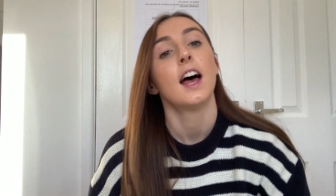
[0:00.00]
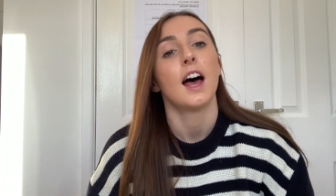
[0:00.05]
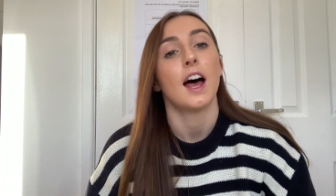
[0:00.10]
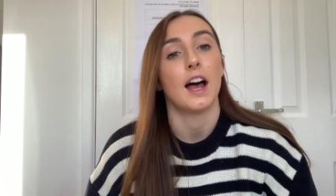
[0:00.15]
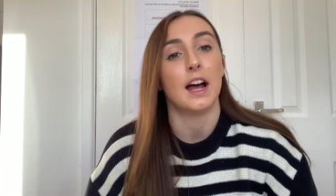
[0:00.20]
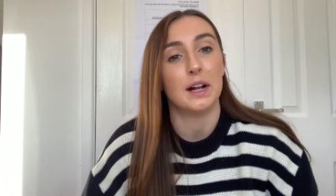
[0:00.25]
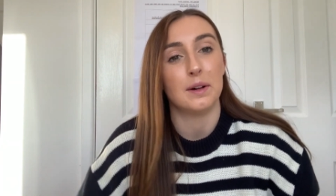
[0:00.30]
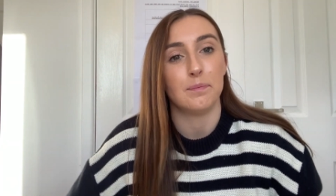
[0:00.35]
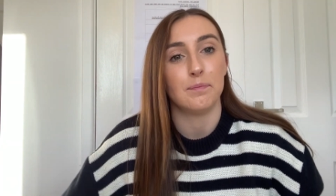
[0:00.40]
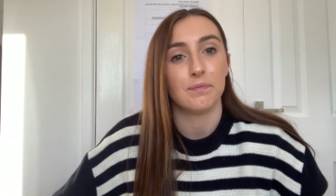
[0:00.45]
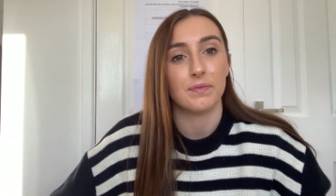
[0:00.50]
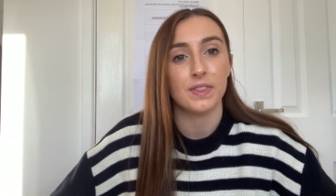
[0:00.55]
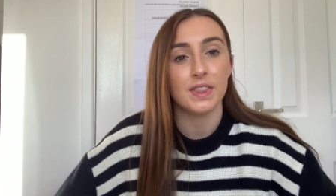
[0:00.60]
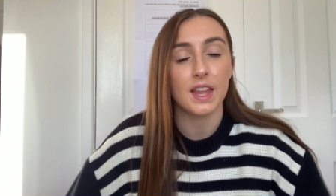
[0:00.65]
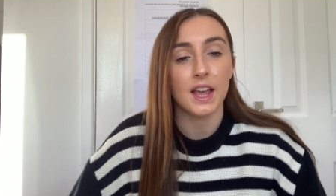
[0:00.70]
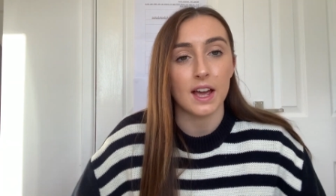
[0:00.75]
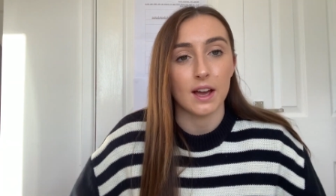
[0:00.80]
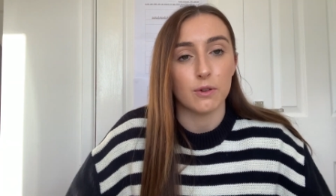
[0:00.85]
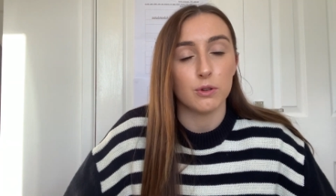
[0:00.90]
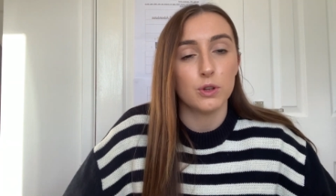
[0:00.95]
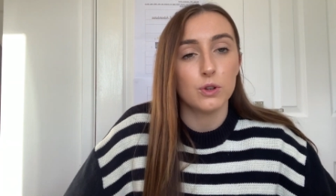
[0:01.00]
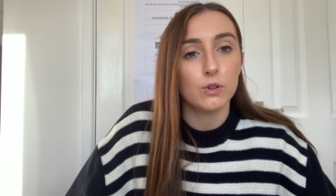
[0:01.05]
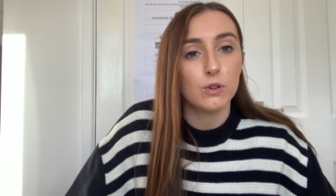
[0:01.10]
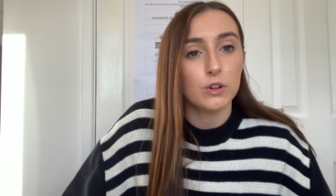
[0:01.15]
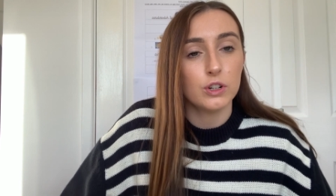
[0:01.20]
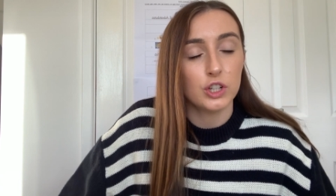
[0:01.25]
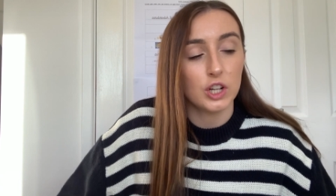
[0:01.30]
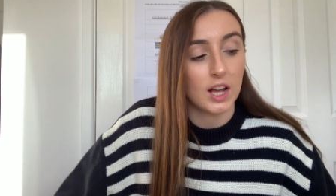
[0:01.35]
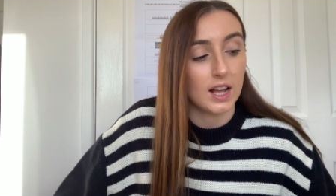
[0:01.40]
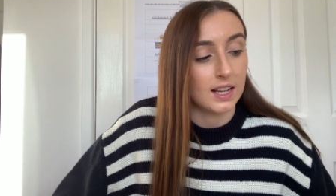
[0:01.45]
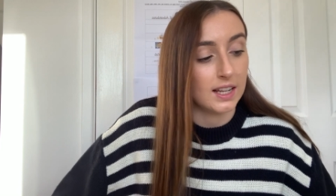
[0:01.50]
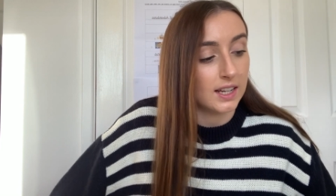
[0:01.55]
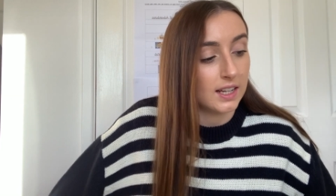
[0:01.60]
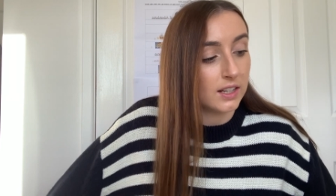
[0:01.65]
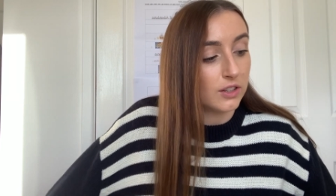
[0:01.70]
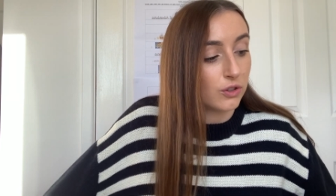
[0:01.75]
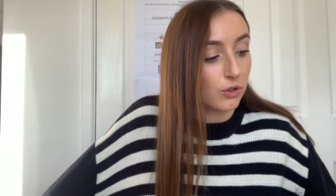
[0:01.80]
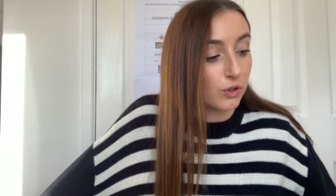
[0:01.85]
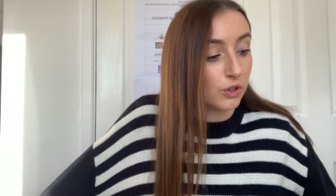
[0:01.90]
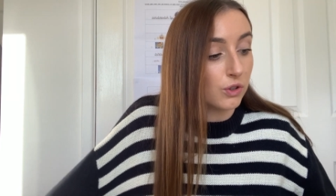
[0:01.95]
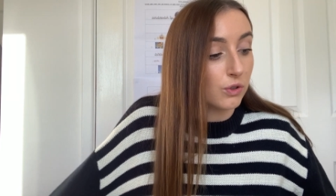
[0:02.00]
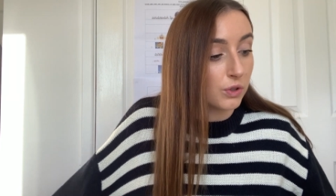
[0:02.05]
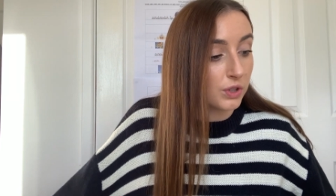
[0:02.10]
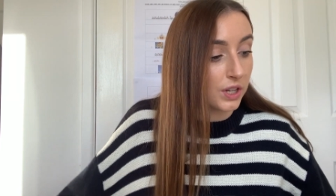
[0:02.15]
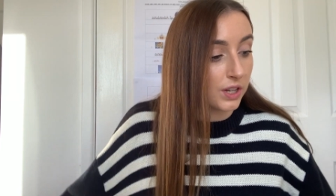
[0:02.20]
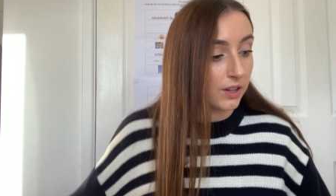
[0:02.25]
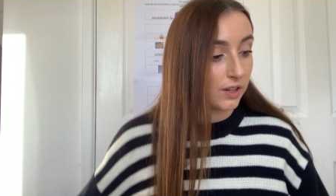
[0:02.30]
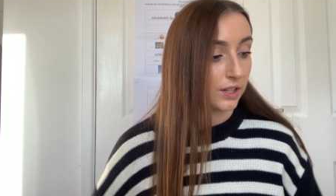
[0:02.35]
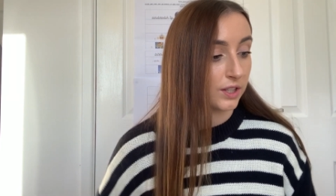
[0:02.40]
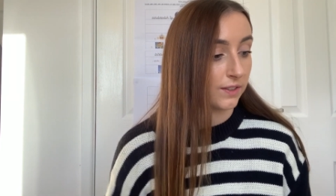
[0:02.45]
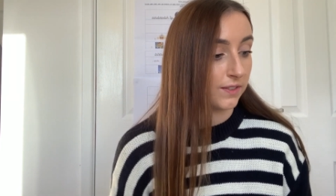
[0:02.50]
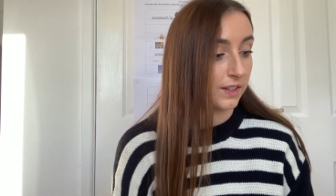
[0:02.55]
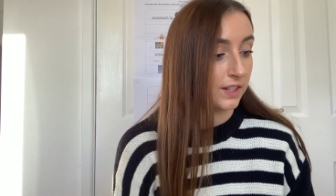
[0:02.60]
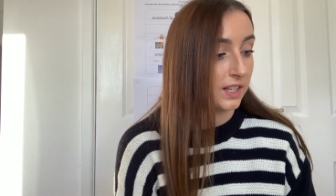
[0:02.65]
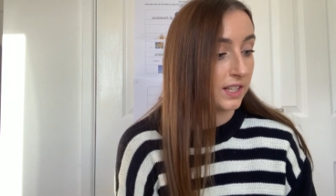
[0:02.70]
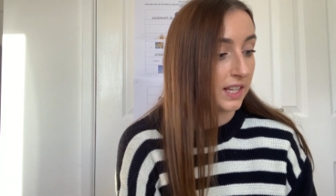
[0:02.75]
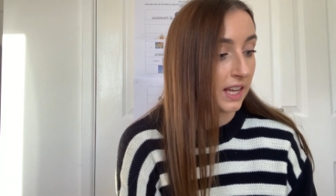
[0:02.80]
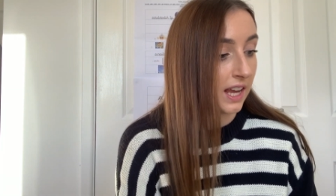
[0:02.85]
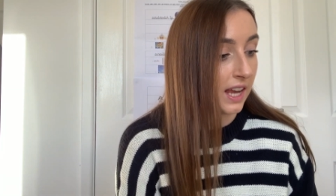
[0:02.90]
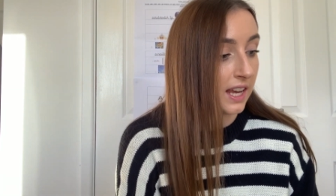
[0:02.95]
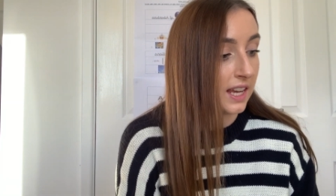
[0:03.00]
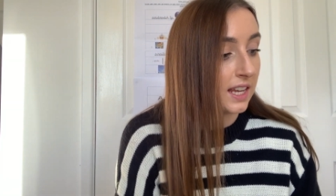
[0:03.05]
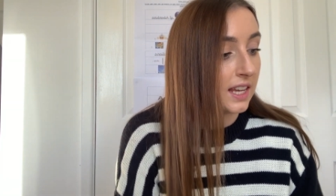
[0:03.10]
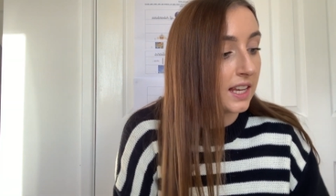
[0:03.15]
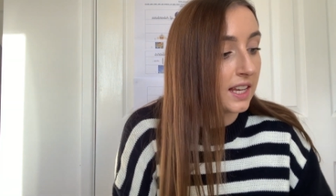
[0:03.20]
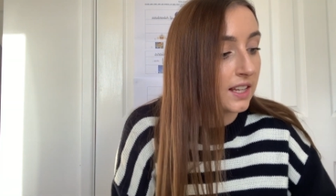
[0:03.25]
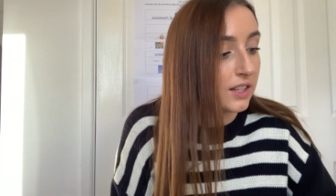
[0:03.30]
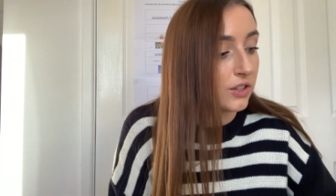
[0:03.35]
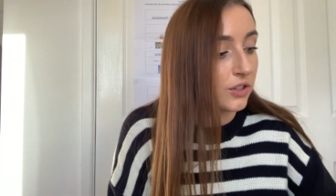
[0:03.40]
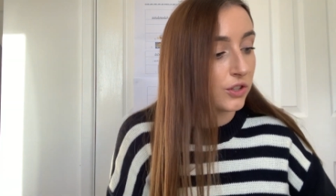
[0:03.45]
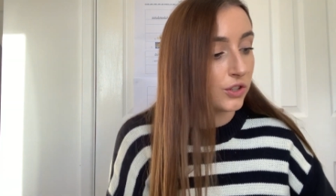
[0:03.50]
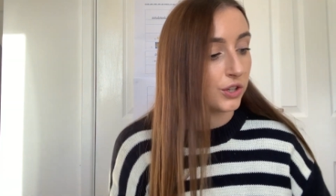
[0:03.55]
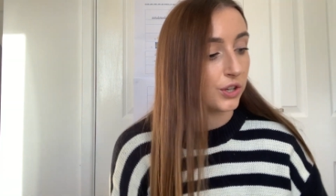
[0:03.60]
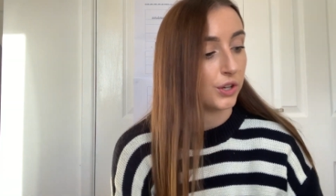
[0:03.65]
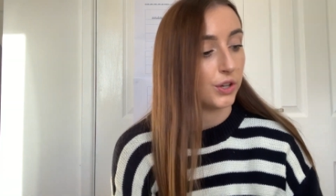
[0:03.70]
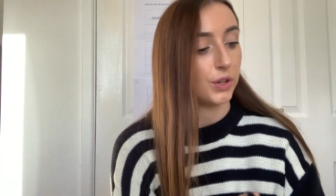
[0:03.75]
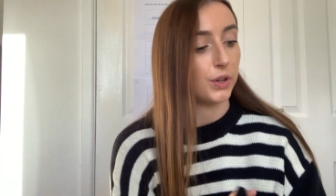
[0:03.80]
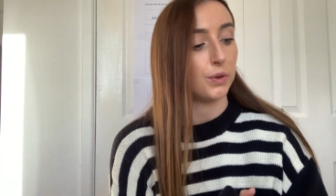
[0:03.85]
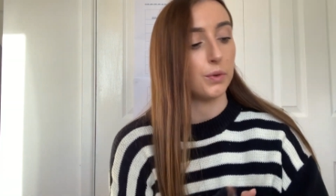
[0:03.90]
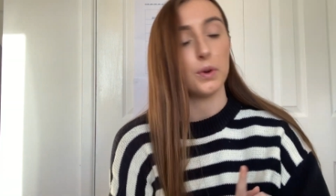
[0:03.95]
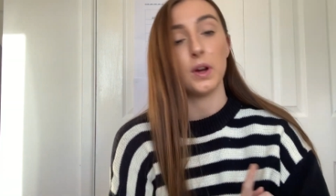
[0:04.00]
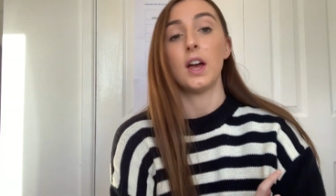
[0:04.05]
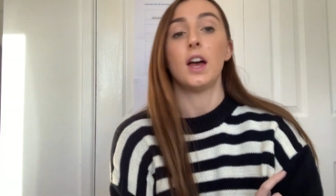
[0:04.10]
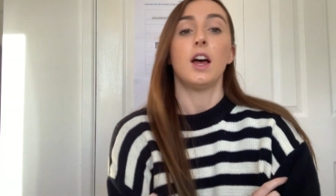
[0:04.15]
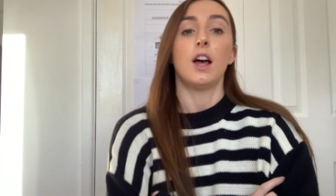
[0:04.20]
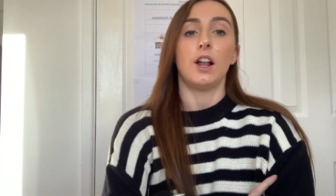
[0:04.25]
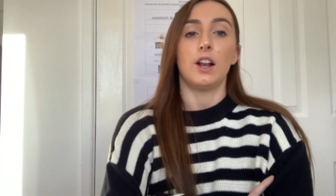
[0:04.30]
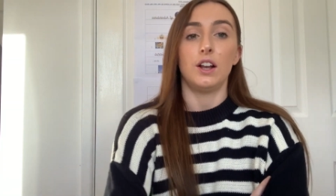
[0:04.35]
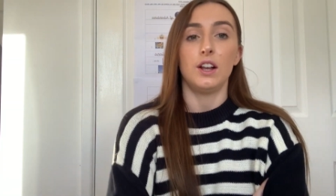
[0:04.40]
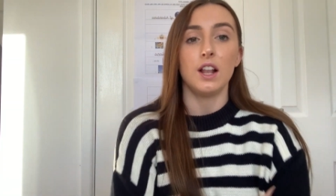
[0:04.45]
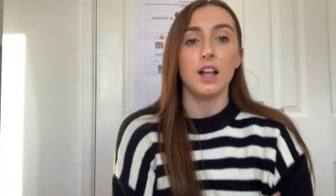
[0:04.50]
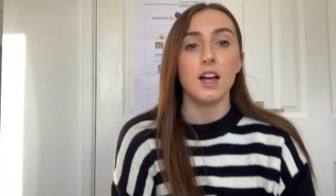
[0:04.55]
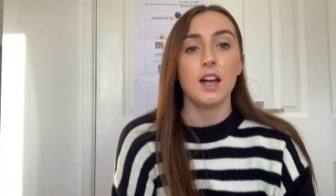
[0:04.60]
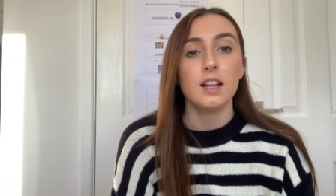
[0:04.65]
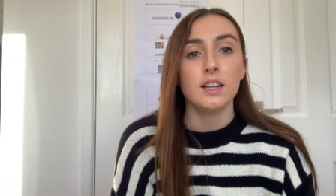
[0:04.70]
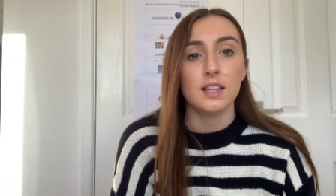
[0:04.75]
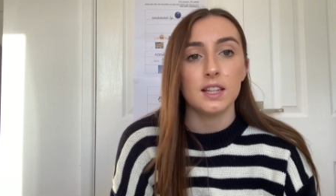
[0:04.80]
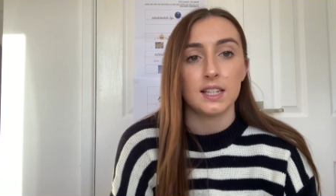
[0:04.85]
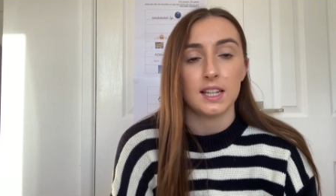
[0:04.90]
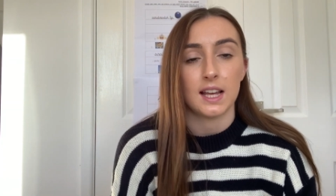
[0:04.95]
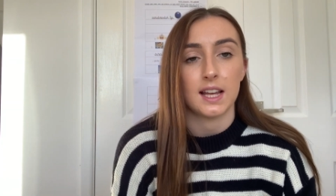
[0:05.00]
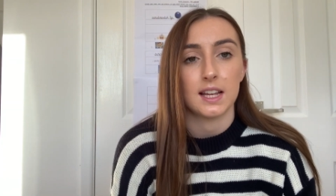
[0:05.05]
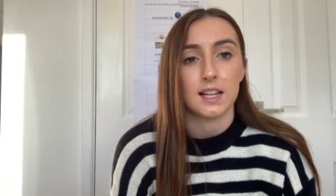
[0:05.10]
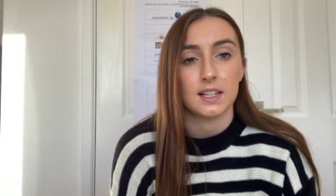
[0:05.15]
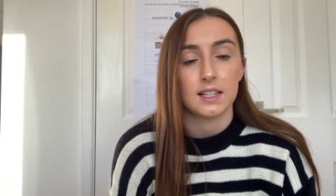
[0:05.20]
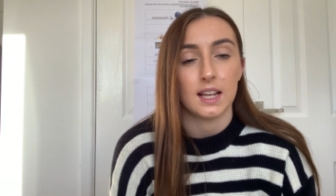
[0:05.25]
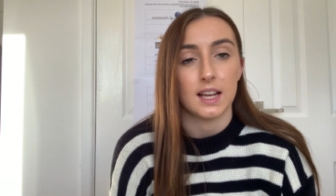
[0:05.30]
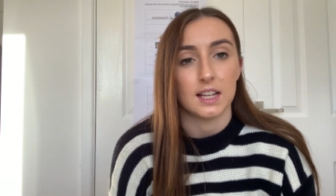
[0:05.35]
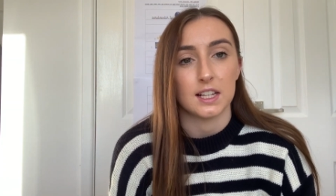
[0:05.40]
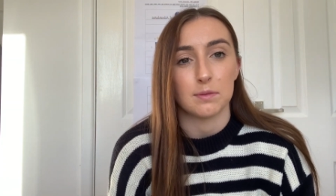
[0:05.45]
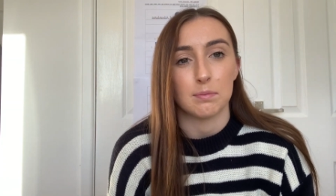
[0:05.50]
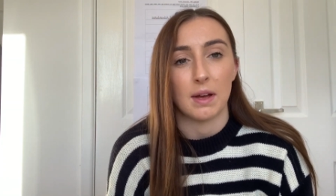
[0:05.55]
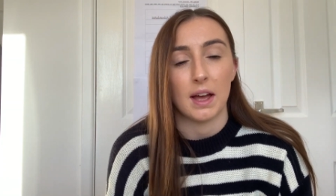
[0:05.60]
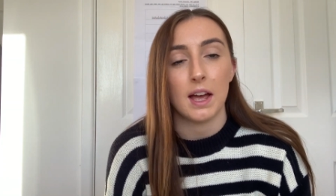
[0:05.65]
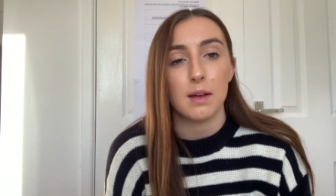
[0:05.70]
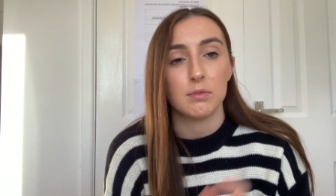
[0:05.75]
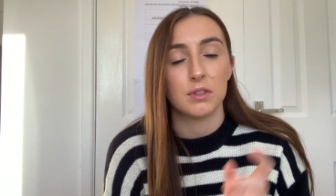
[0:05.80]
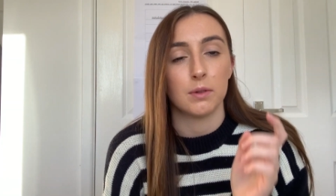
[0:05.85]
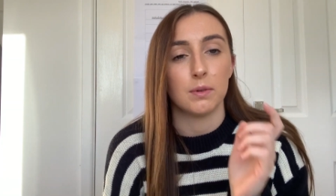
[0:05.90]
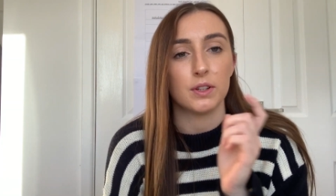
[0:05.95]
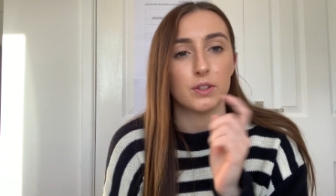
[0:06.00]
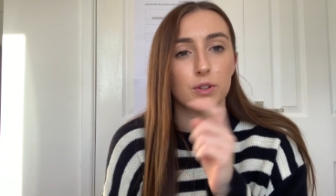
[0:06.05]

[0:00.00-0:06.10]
Um, now your challenge or your task for today is to learn the text map. So it's